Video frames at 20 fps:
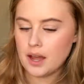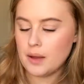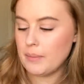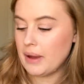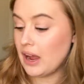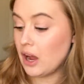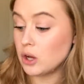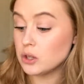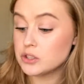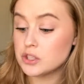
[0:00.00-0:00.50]

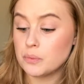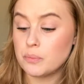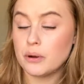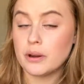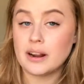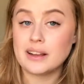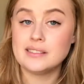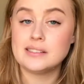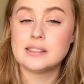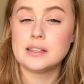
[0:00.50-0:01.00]
I also
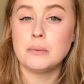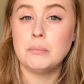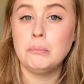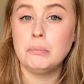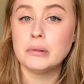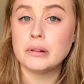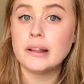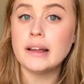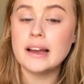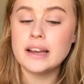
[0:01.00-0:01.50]
put on some
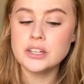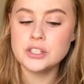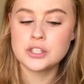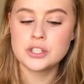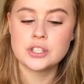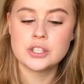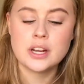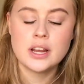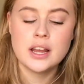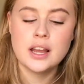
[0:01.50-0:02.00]

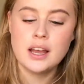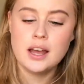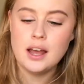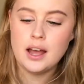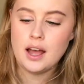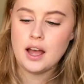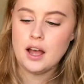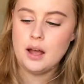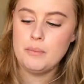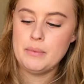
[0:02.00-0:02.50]
blush.
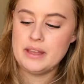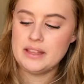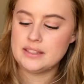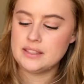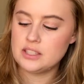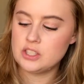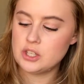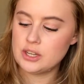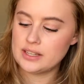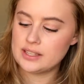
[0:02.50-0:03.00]

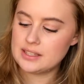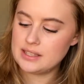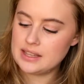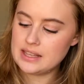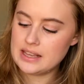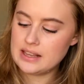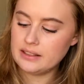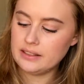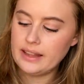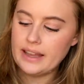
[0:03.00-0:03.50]
It's just
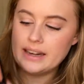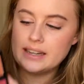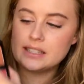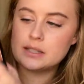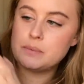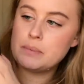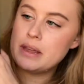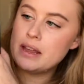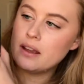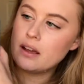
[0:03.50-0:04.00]
the
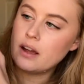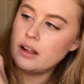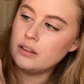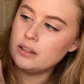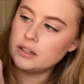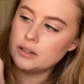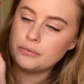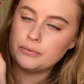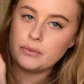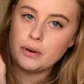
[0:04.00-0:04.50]
lightest pink
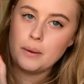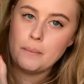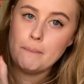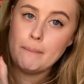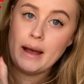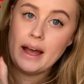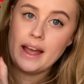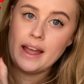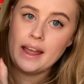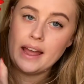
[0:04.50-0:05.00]
color from
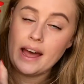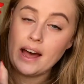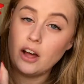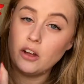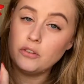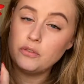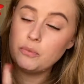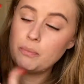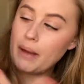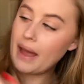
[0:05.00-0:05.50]
my
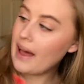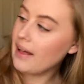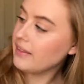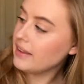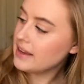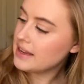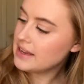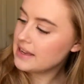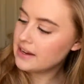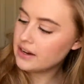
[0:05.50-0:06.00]
e.l.f.
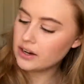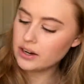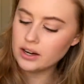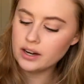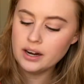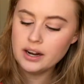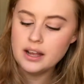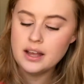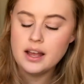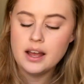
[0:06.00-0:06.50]
palette
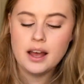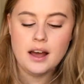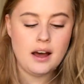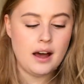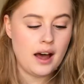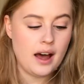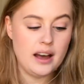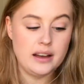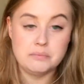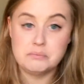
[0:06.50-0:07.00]
here.
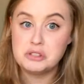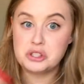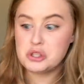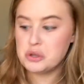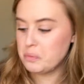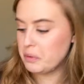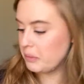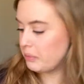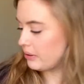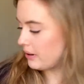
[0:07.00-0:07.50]
Super